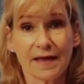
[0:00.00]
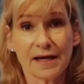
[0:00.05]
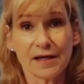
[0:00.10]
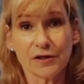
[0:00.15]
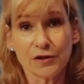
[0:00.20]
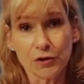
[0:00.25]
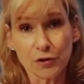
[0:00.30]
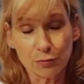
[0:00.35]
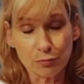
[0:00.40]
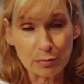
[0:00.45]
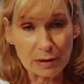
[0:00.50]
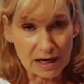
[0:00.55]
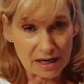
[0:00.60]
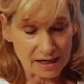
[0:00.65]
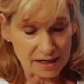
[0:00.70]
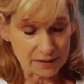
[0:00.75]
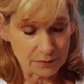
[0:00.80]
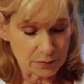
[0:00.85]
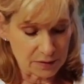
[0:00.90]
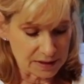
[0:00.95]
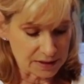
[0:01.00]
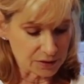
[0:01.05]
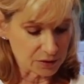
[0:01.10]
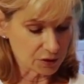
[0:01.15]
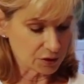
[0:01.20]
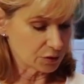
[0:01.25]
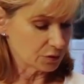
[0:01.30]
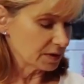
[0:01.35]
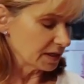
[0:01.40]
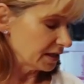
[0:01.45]
that you buy
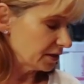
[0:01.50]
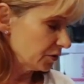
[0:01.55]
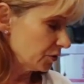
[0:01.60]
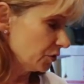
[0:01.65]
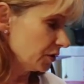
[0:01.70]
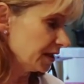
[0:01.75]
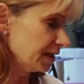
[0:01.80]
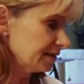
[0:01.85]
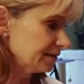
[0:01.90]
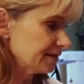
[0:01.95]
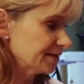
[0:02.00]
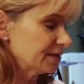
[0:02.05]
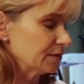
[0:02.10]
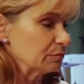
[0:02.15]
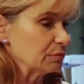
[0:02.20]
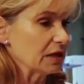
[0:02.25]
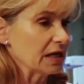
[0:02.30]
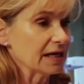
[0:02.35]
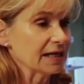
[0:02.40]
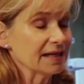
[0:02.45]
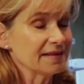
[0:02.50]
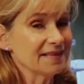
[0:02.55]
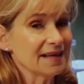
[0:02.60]
when you get your Instant Pot,